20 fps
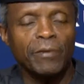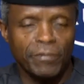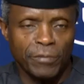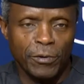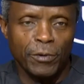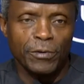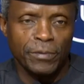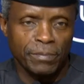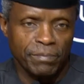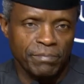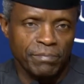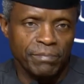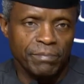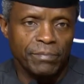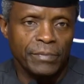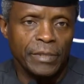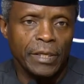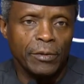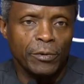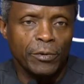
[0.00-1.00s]
Of course,
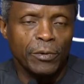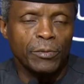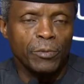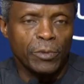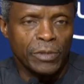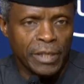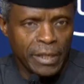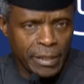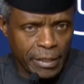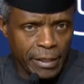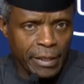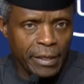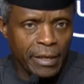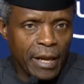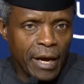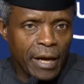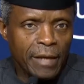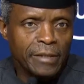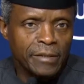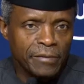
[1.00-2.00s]
you know, it was a
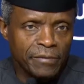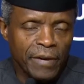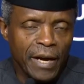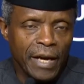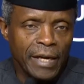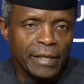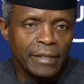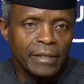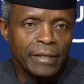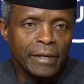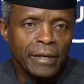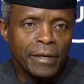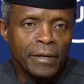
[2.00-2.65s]
large fine,